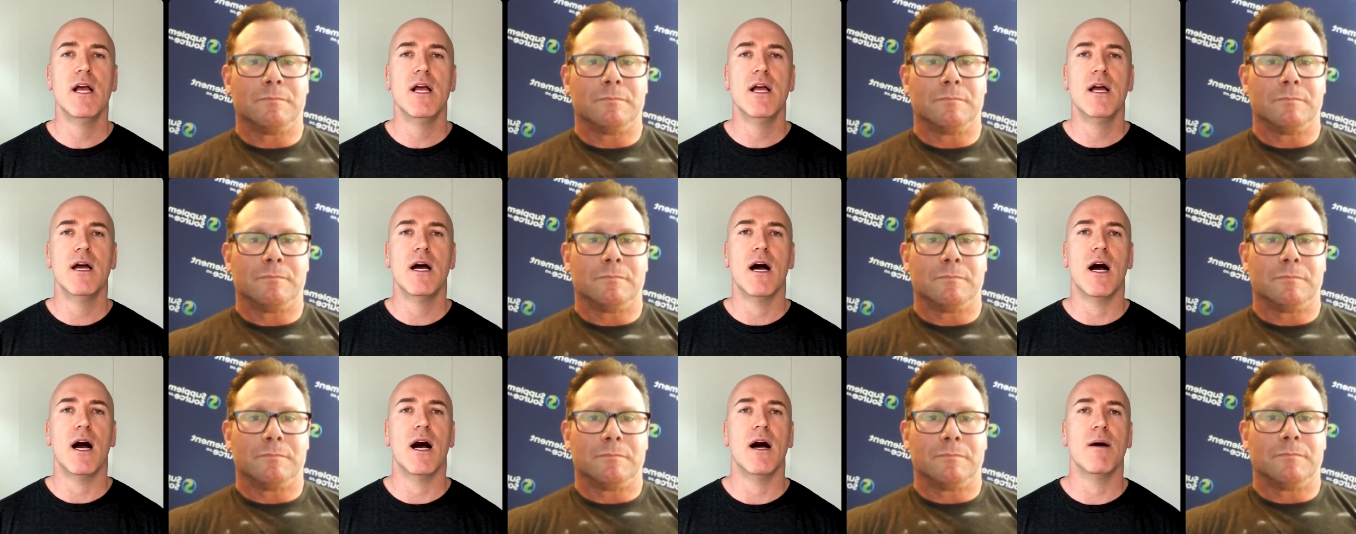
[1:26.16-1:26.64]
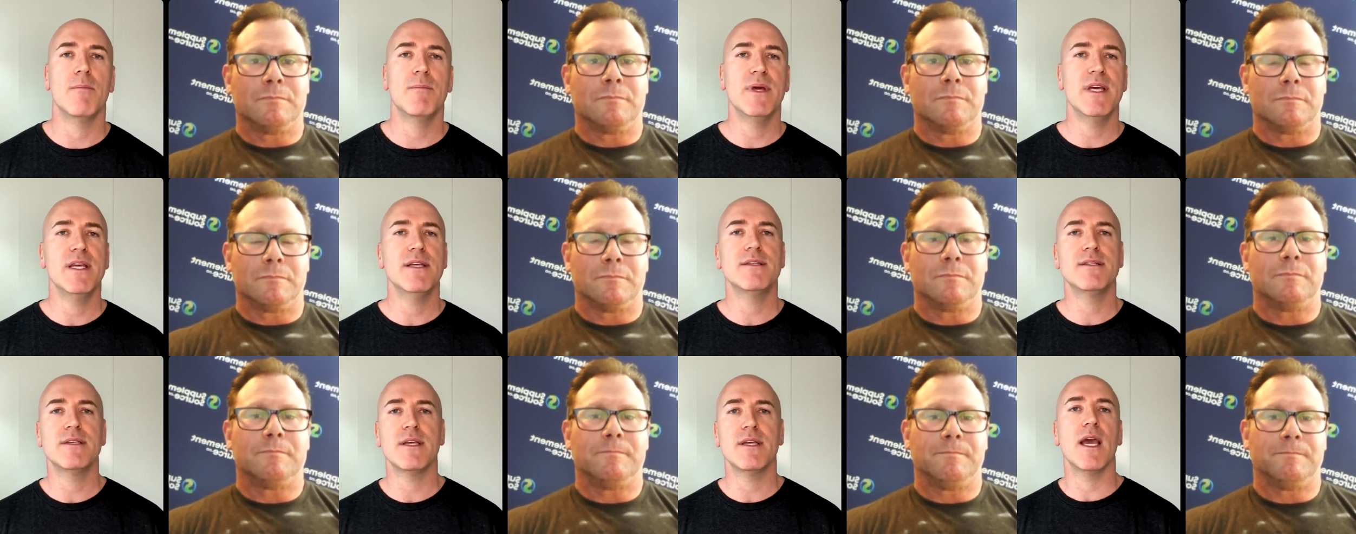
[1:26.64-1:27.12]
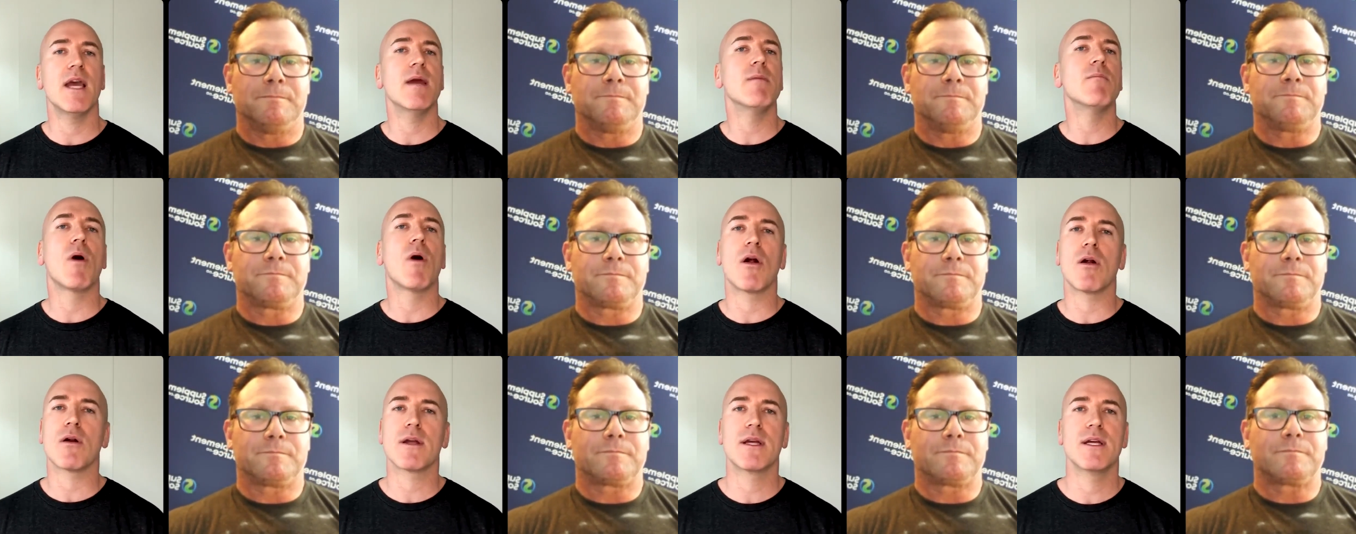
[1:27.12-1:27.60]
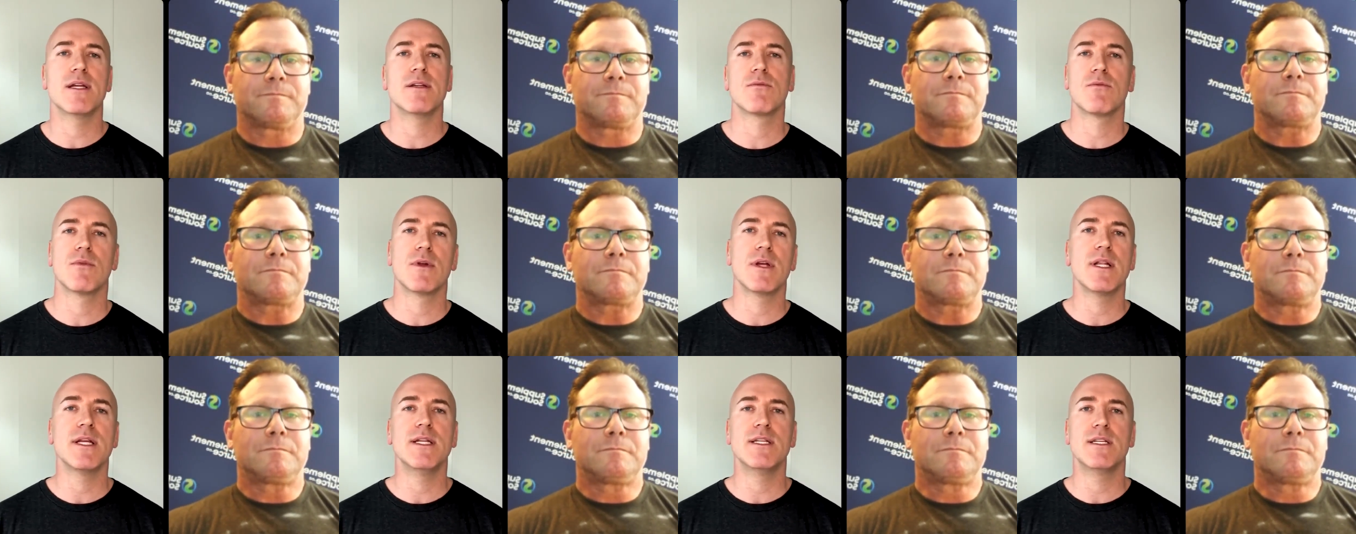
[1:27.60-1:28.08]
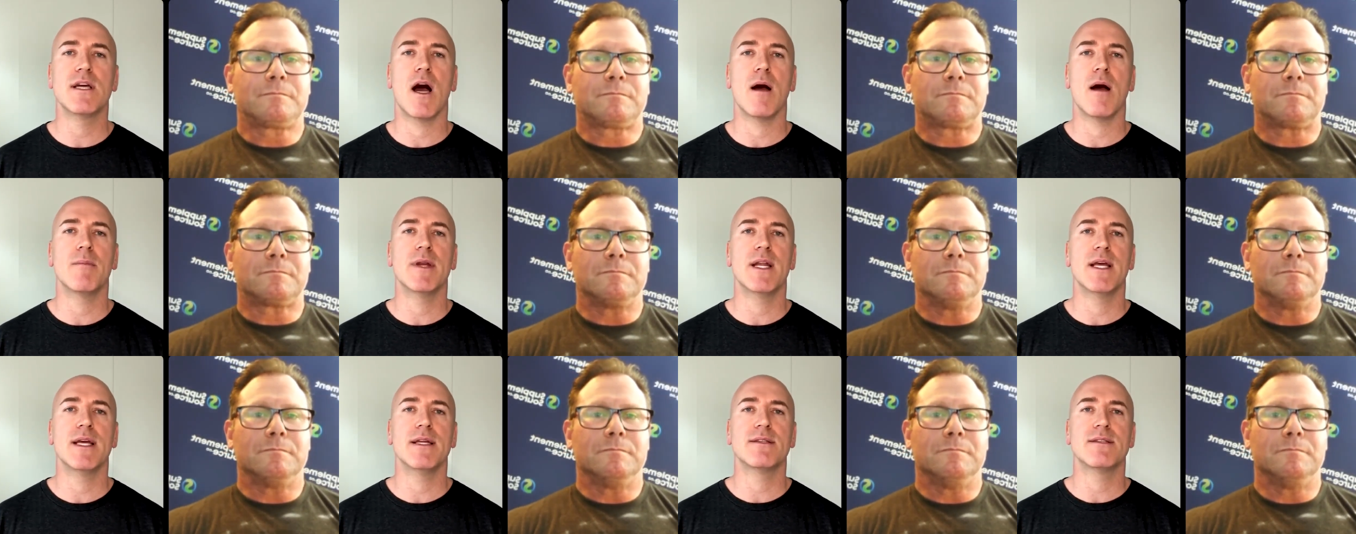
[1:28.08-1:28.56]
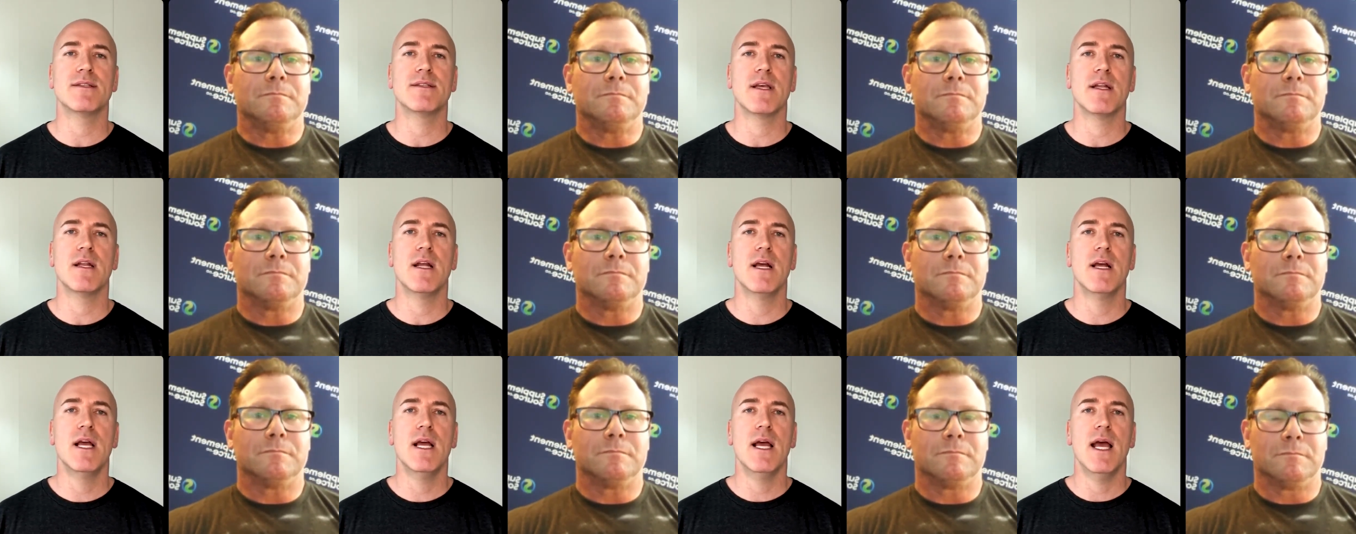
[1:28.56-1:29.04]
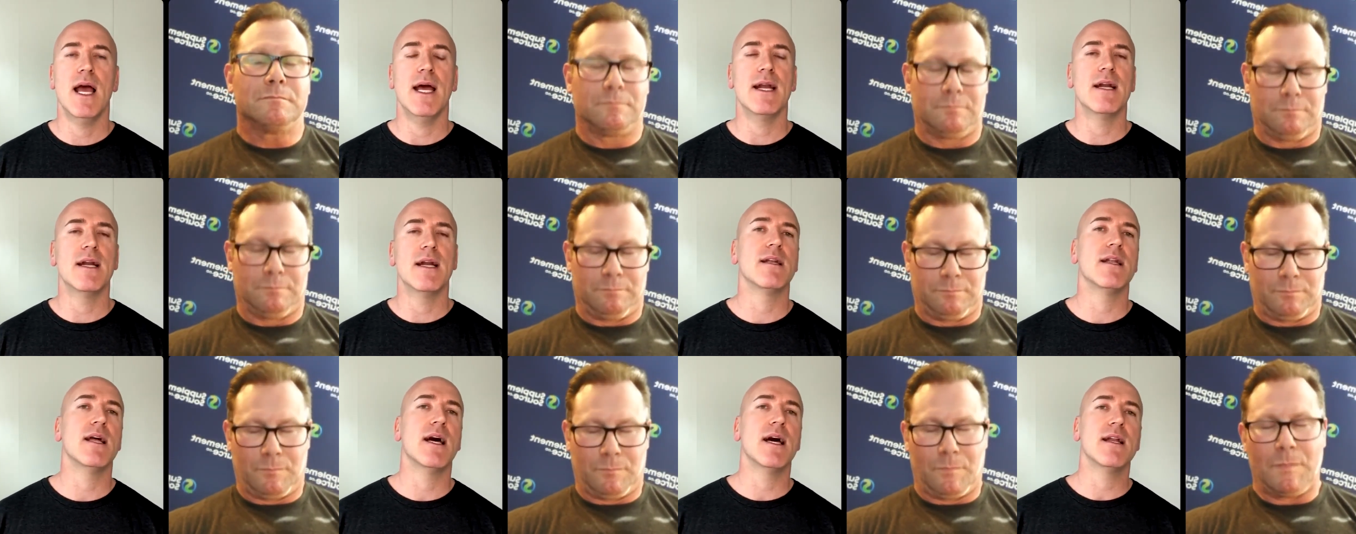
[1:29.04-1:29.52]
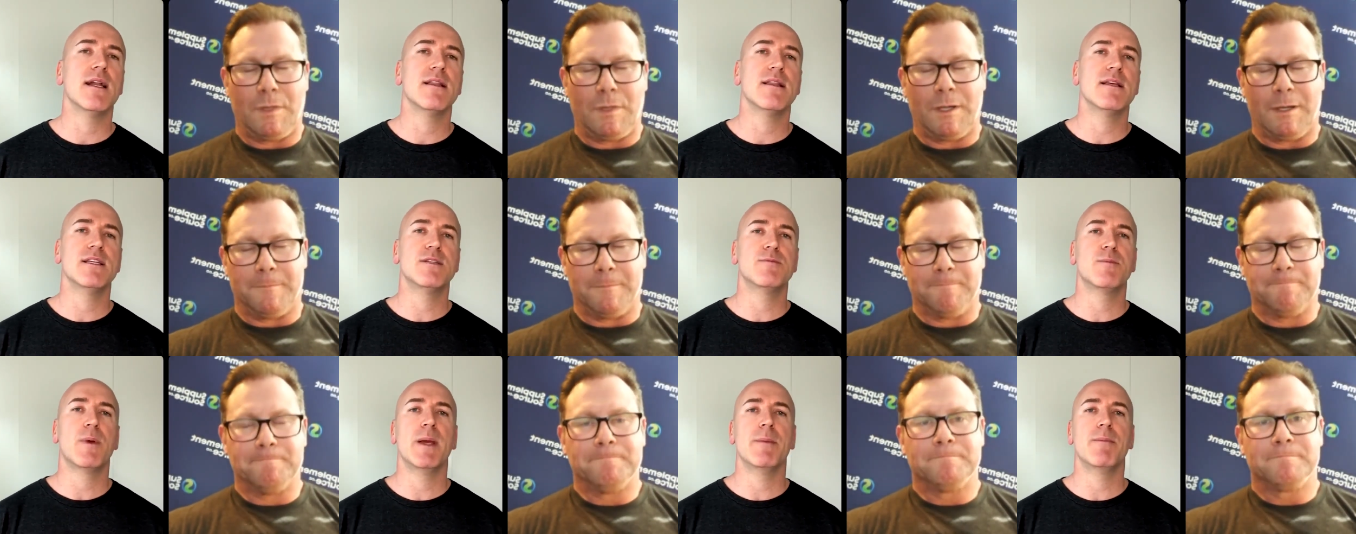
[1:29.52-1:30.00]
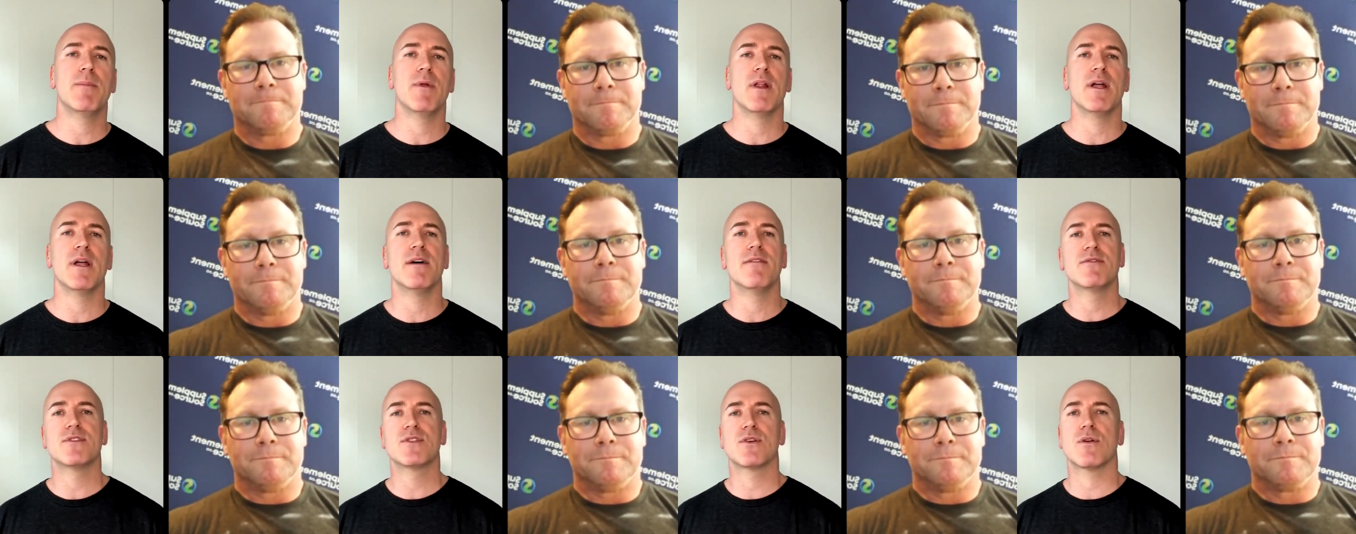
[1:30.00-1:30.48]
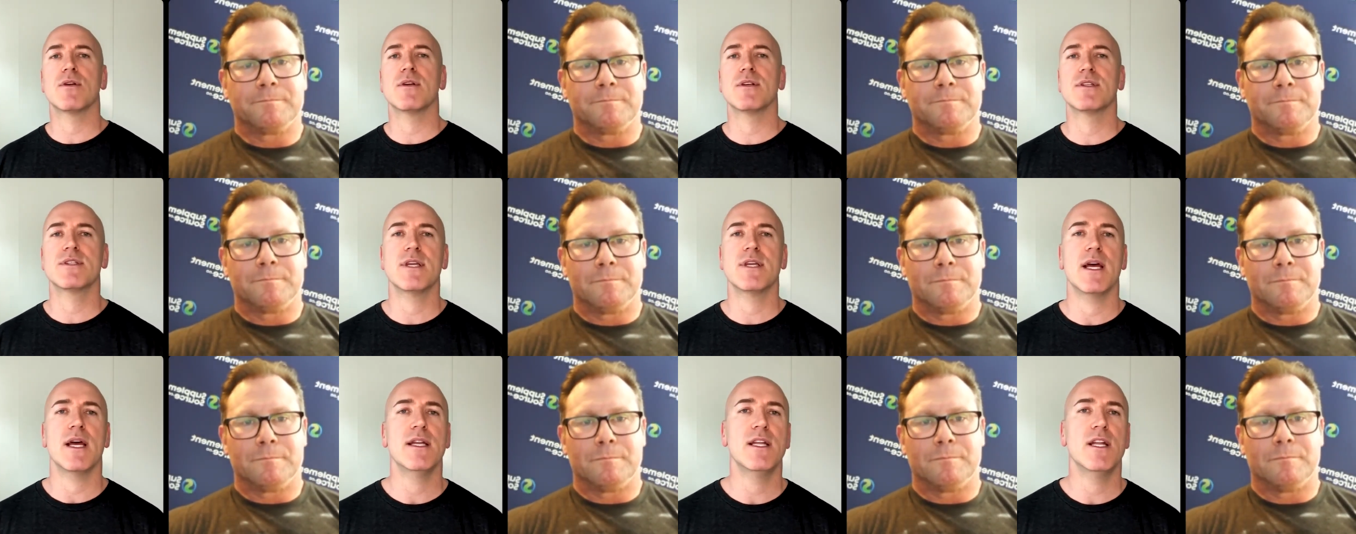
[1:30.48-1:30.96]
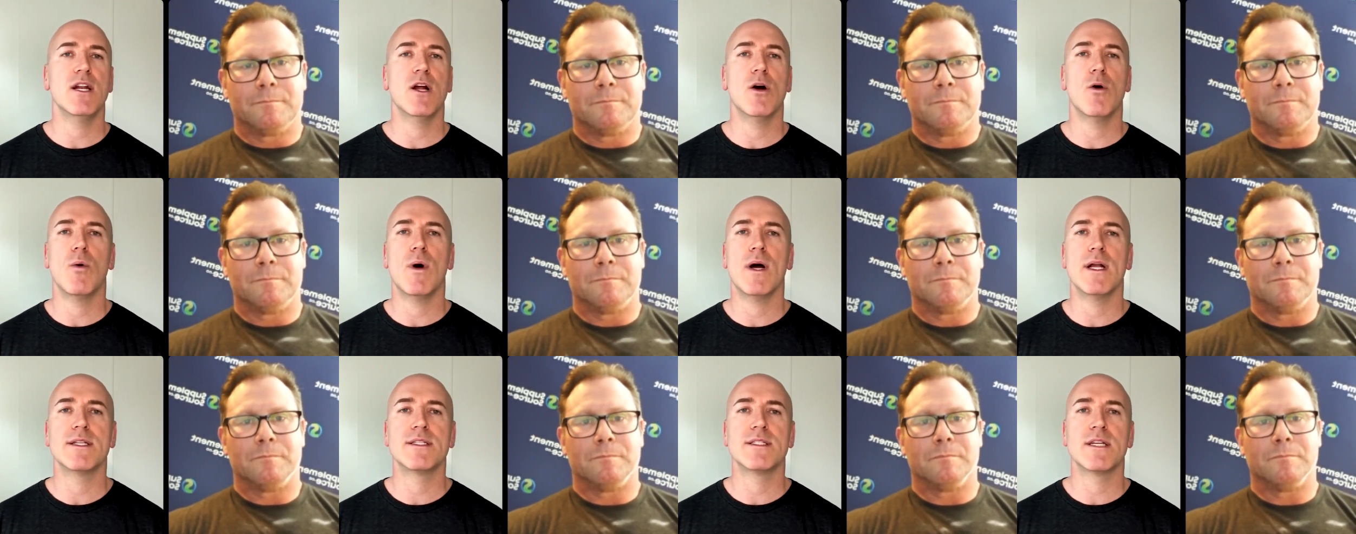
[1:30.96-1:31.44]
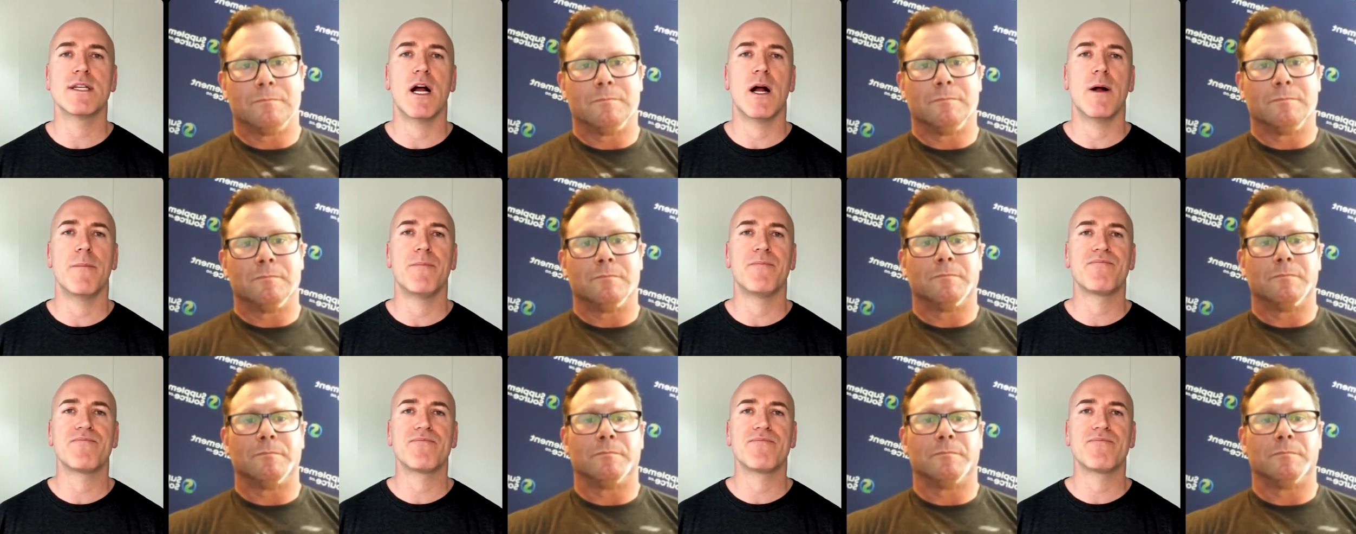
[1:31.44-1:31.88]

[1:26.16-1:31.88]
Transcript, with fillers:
Speaker 1: Uh, B C A A market really dominates it. And a lot of yeah. these people have sort of said, you know what, um,